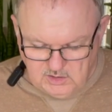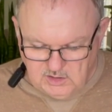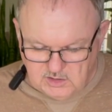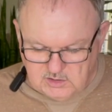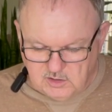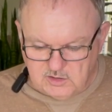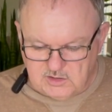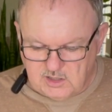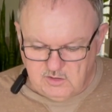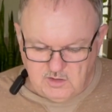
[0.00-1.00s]
As long as
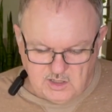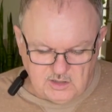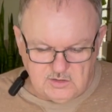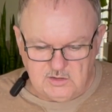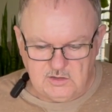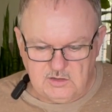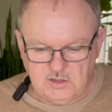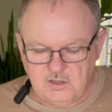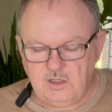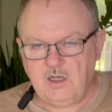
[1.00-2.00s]
I do that
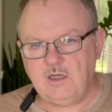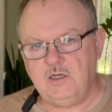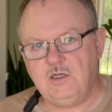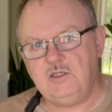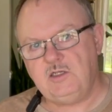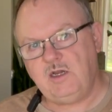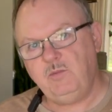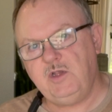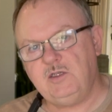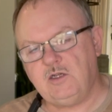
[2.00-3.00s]
consistently, I can just chain
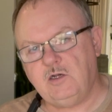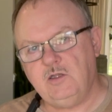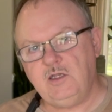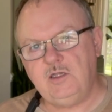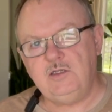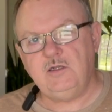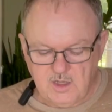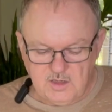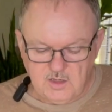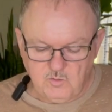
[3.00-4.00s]
piece all these,
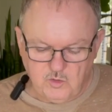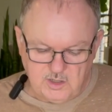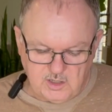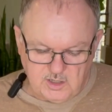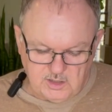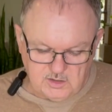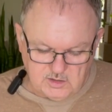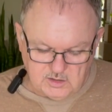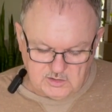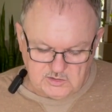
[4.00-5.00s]
and then when I
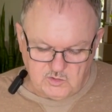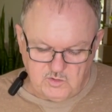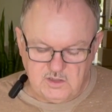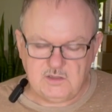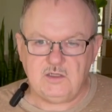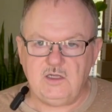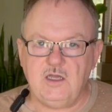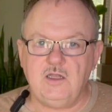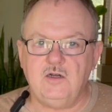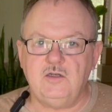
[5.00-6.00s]
sew these
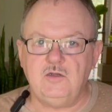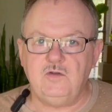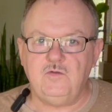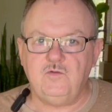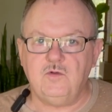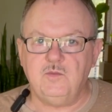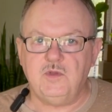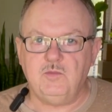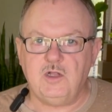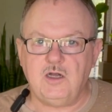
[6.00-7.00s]
together to form the
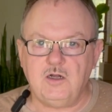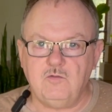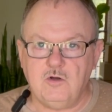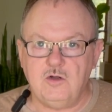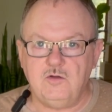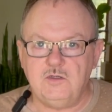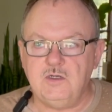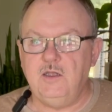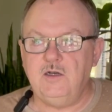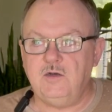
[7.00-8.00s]
block rows,
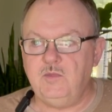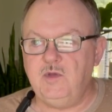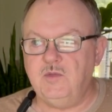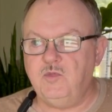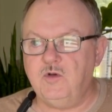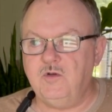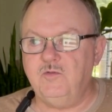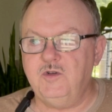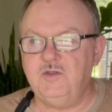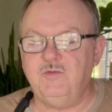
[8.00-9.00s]
then it'll be important
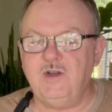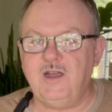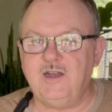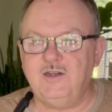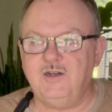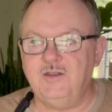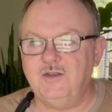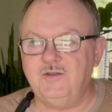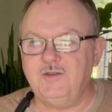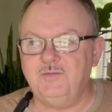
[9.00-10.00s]
which way I turn
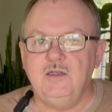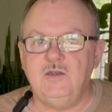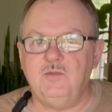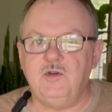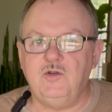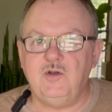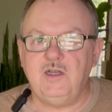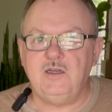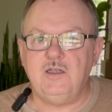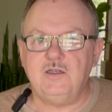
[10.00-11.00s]
those. So I'm going to go
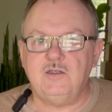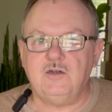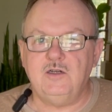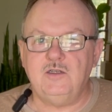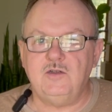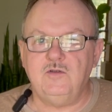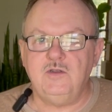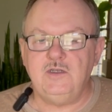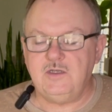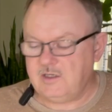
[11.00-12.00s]
ahead and get started sewing
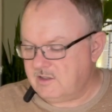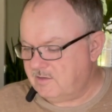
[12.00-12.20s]
these together.